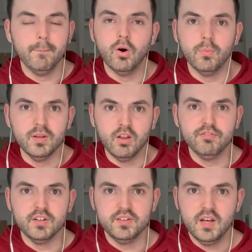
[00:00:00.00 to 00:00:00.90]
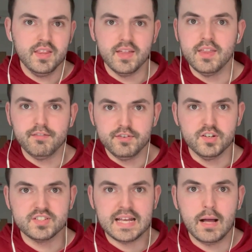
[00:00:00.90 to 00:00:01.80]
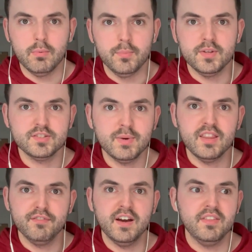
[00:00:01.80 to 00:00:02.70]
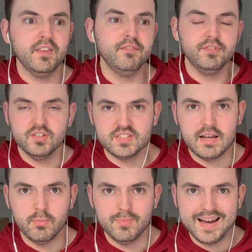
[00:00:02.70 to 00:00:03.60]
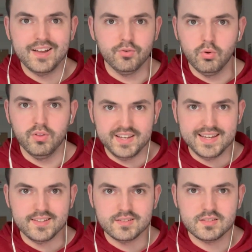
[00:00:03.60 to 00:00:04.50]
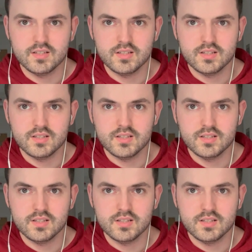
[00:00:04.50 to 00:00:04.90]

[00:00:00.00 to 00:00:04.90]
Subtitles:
more beloved than that first album, despite the fact that the first album had all the hits.